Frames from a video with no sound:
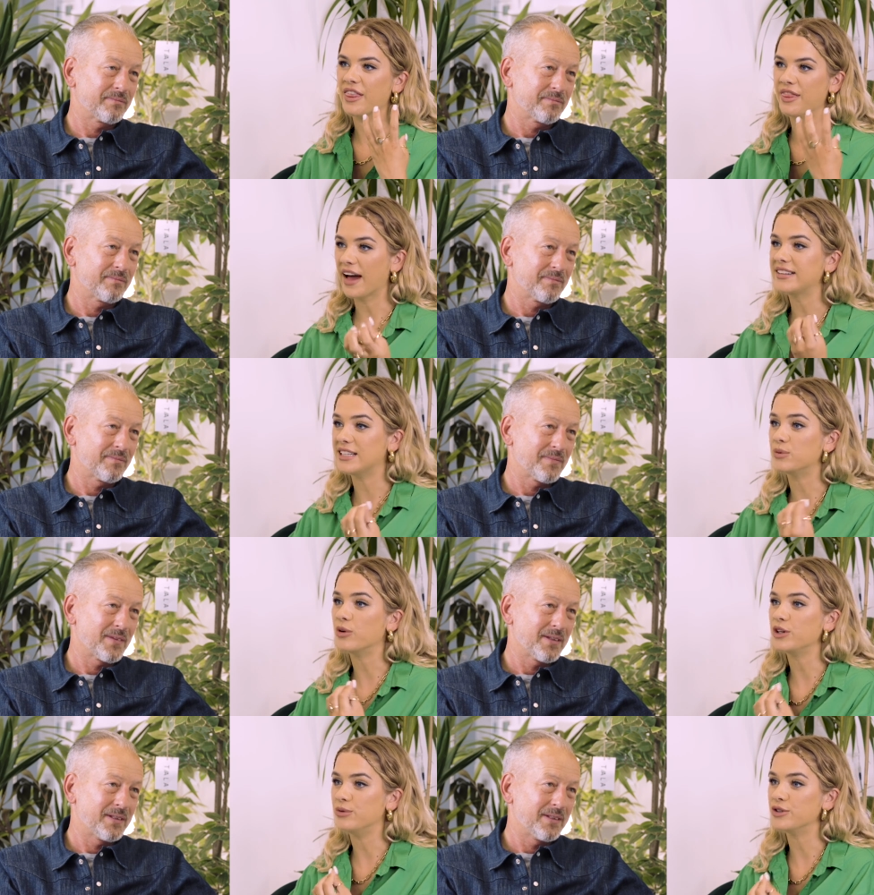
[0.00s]
Speaker 1: that is
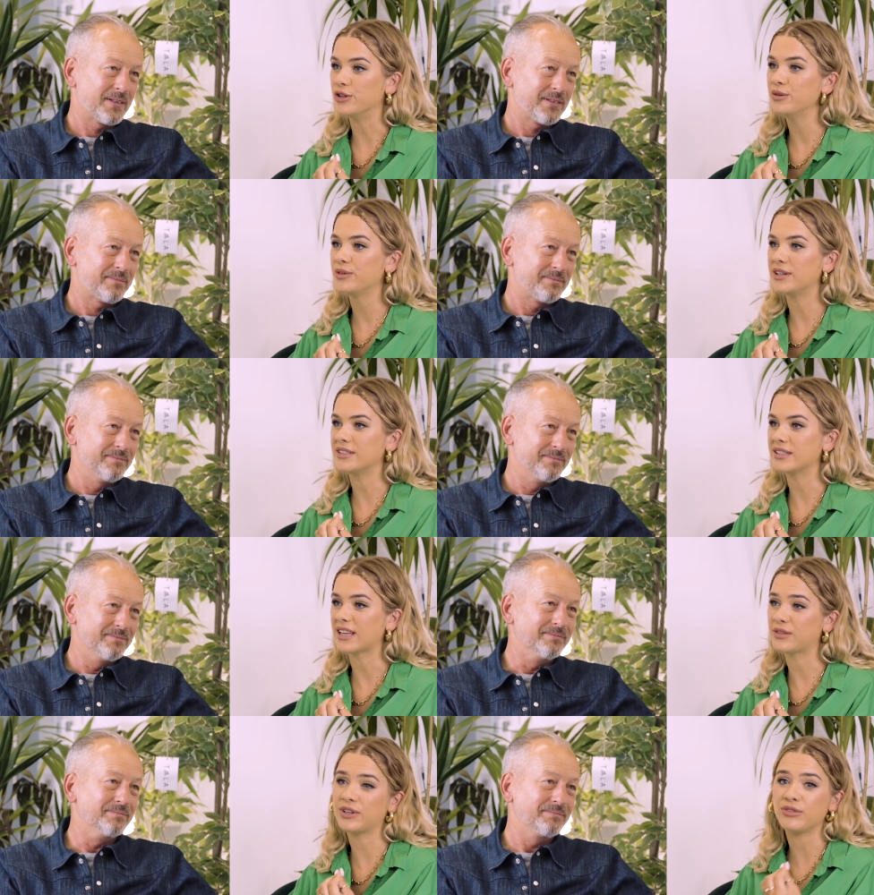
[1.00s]
what you do that is
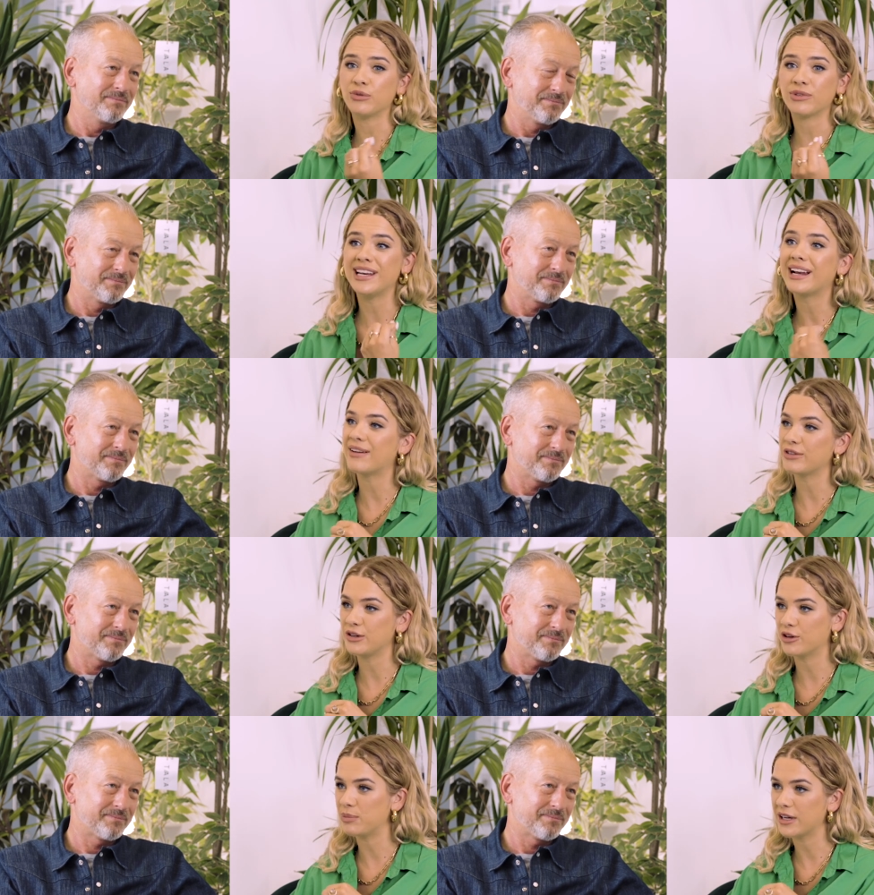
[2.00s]
successful. Mm. If you're really clever,
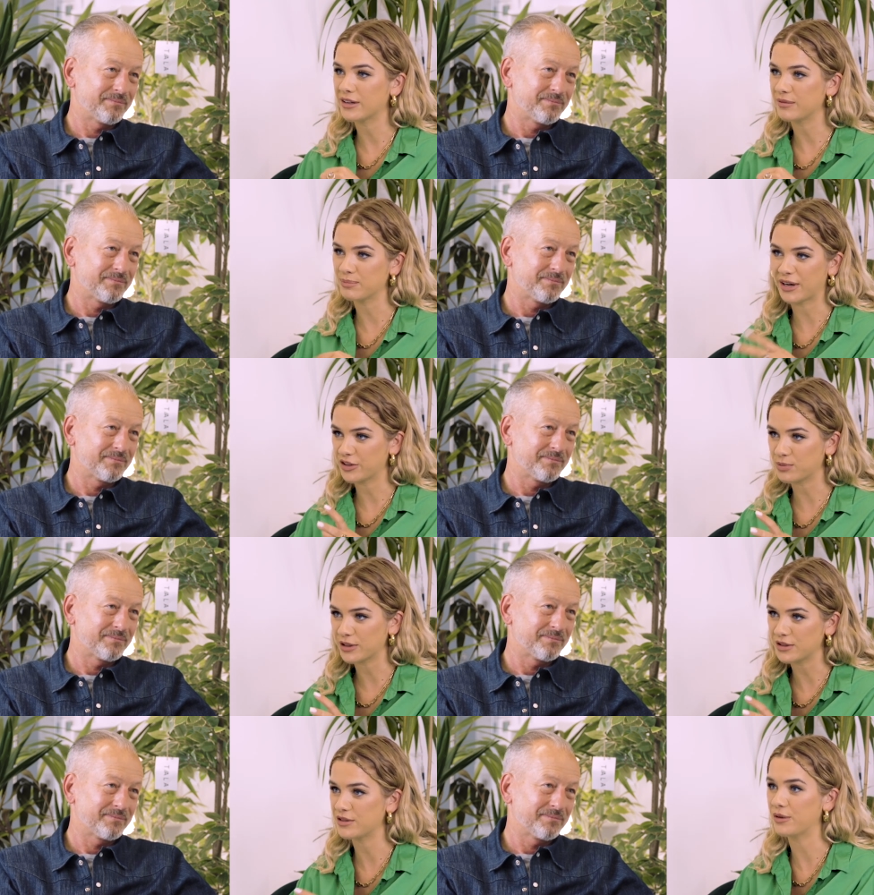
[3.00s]
you could be a
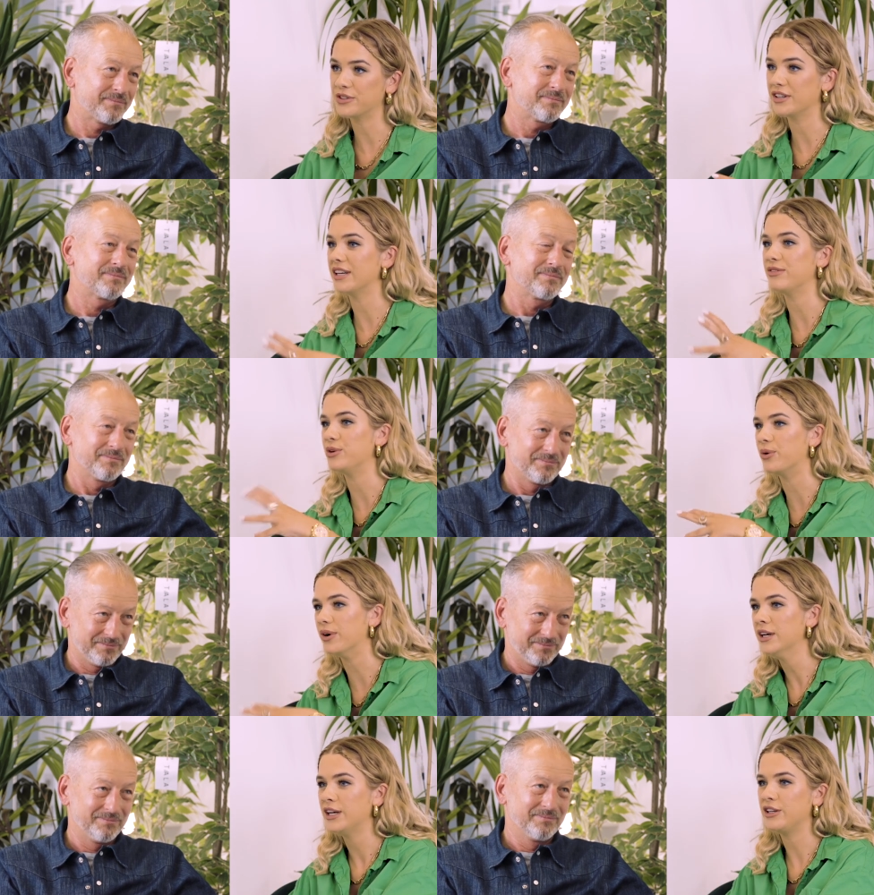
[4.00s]
management consultant. If
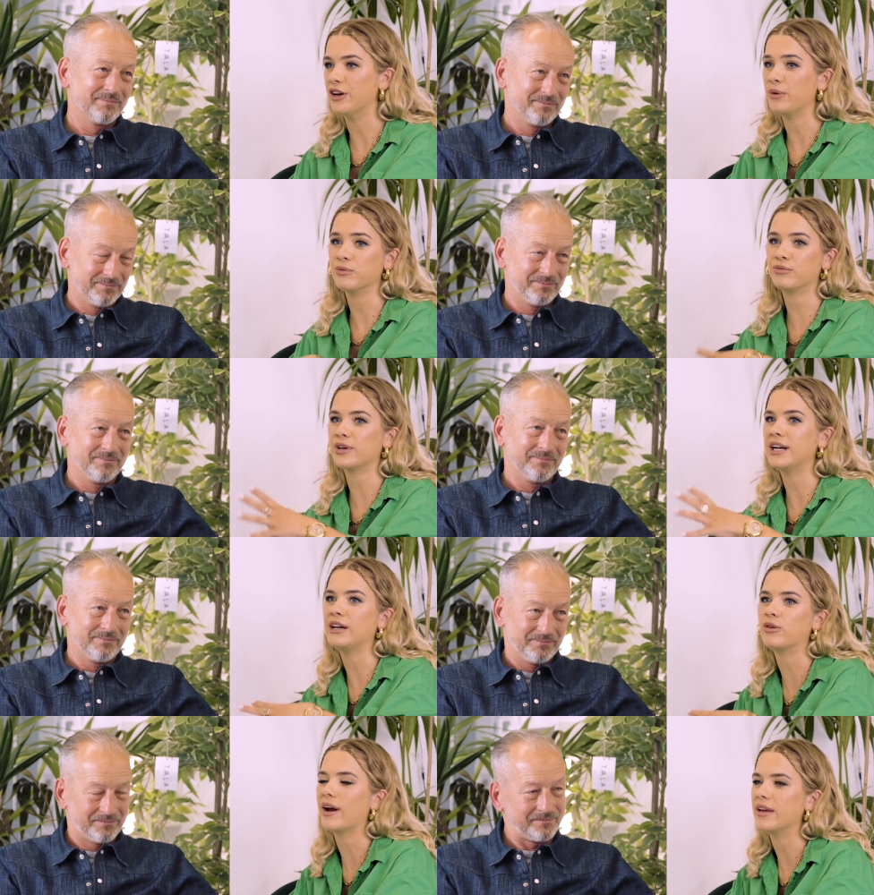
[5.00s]
you're, you know,
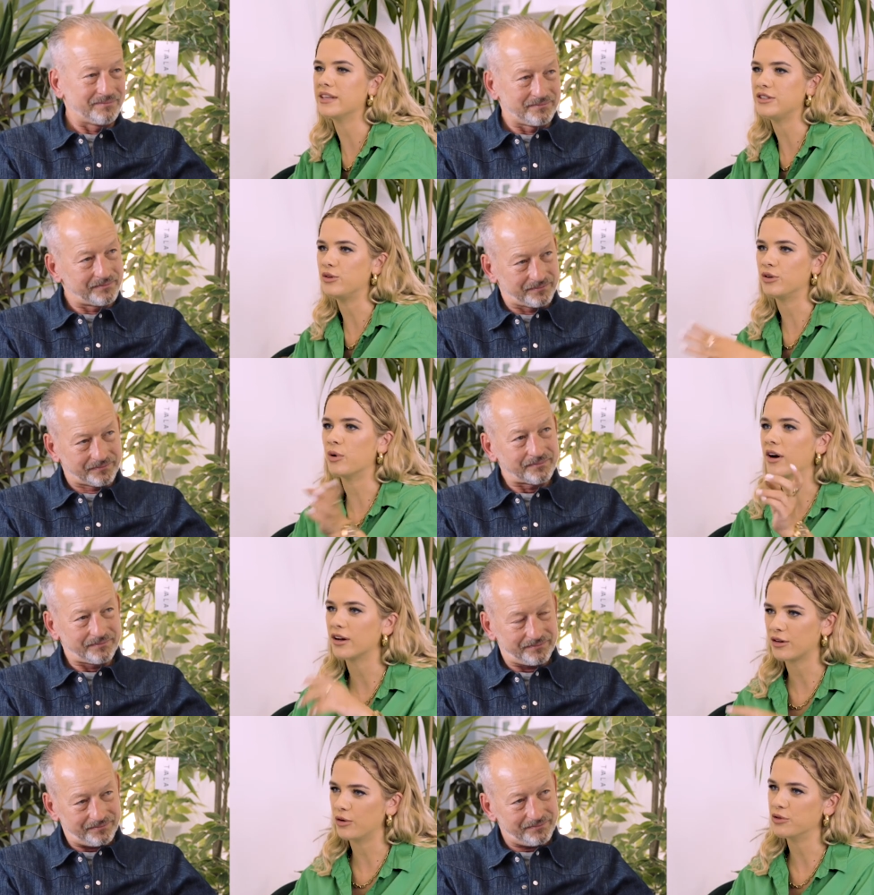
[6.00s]
really great at this, you could
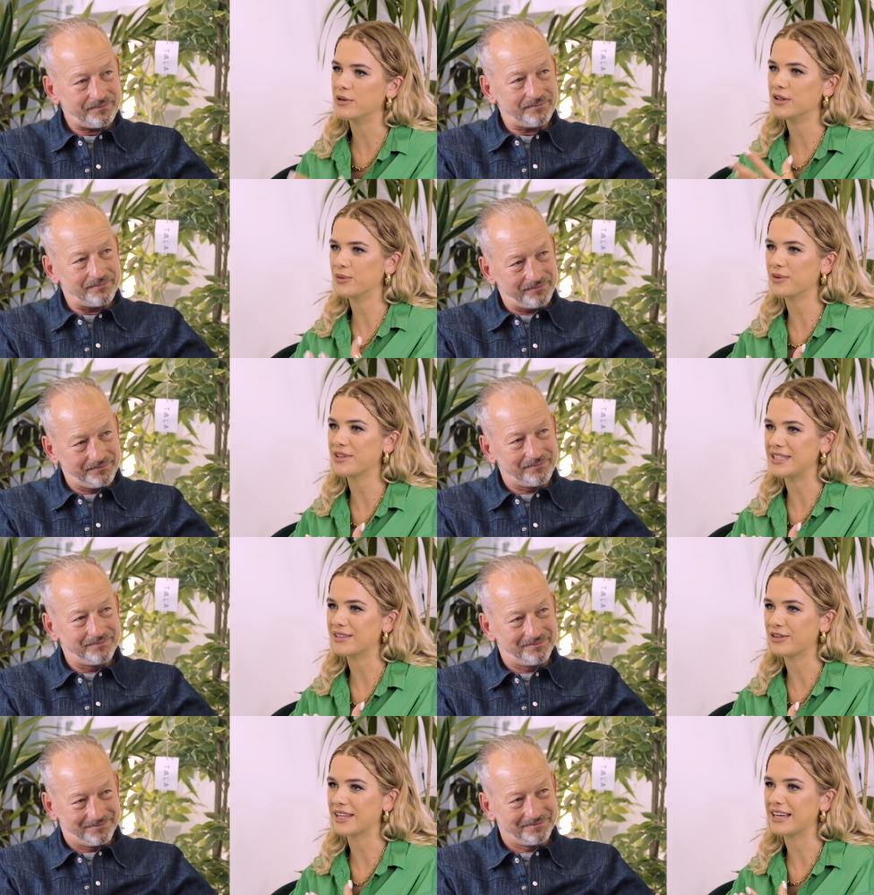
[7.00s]
work at Goldman and all of
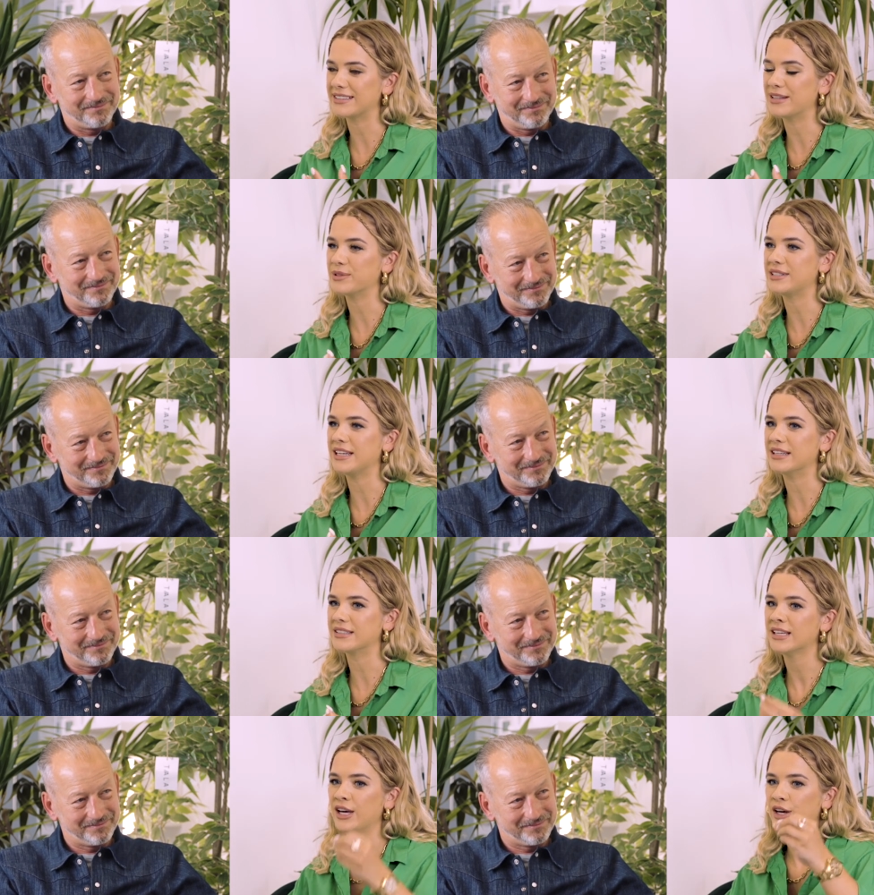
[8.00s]
these different things. And it was seen
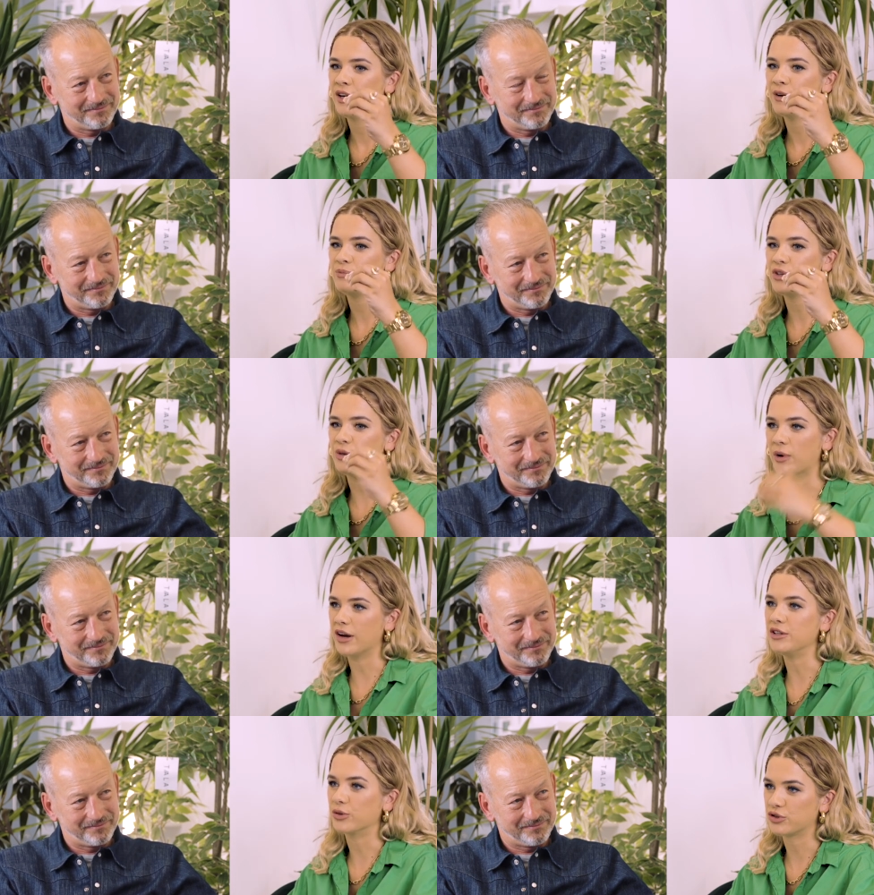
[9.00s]
as you
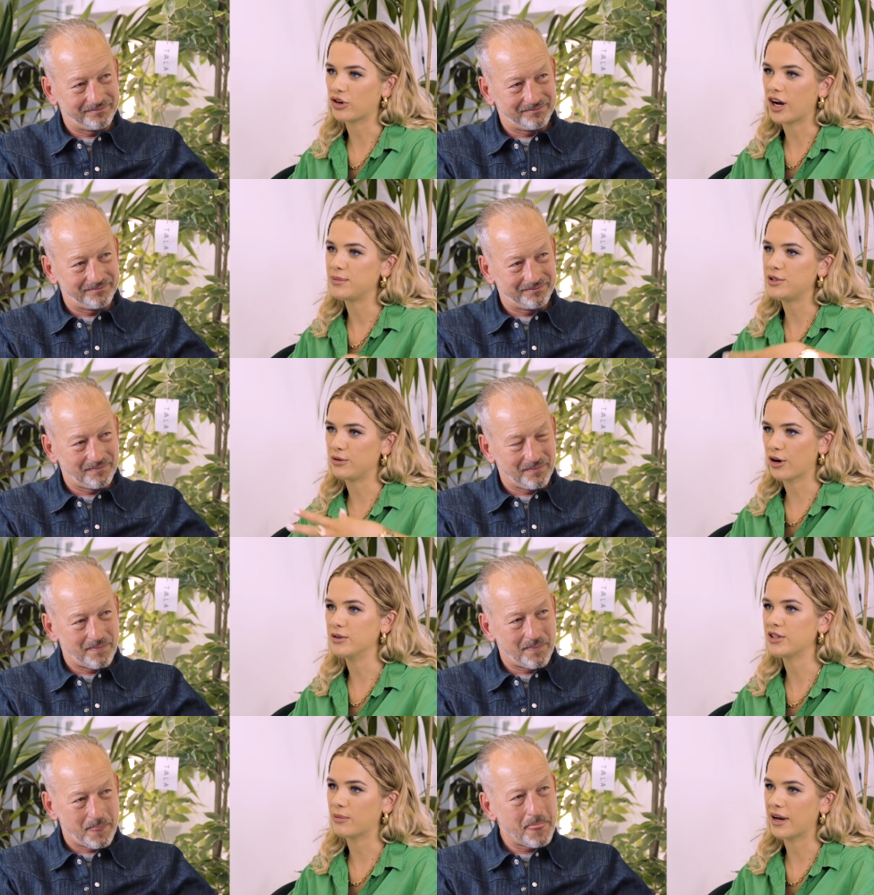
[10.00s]
earn your stripes, you
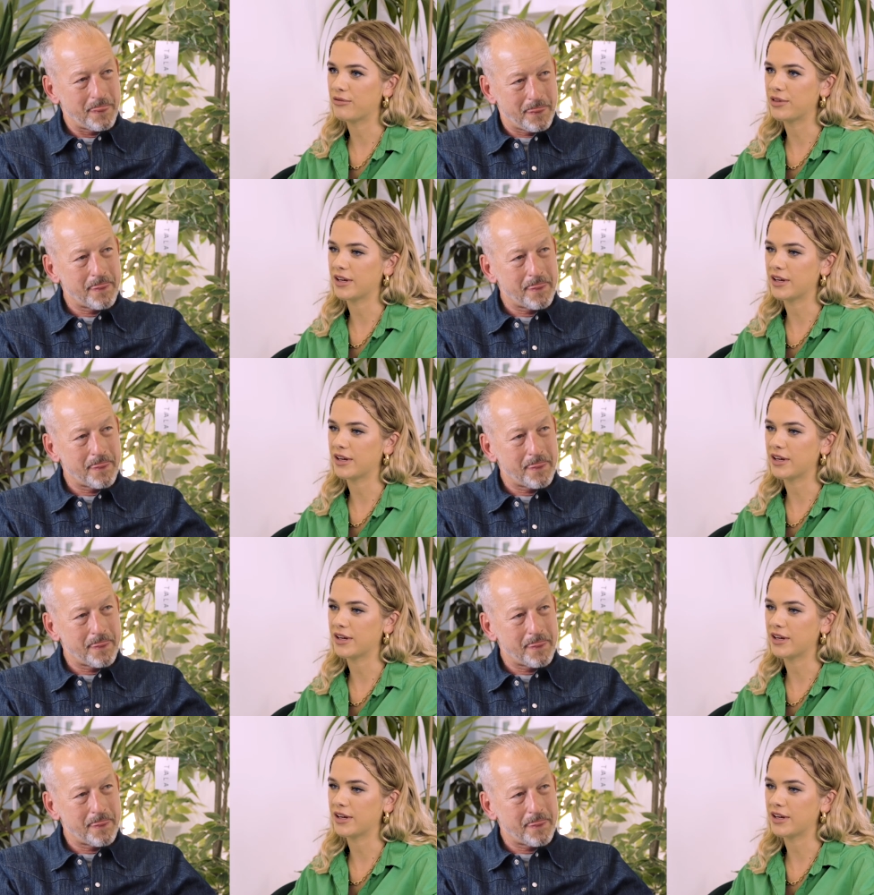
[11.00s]
go somewhere for